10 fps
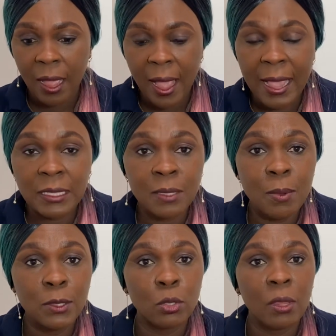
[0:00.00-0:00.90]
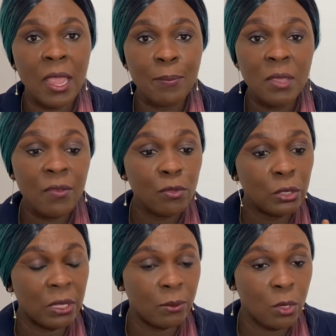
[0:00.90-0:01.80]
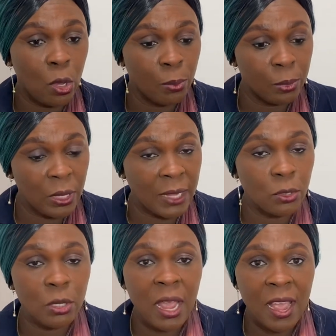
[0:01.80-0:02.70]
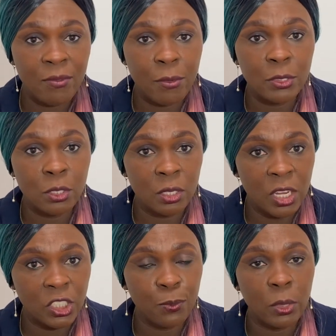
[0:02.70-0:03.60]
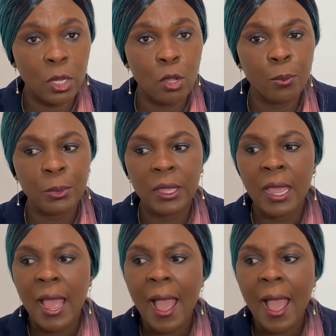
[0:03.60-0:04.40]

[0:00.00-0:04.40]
I explained to them, even the company, I told you I have a retainership with a company.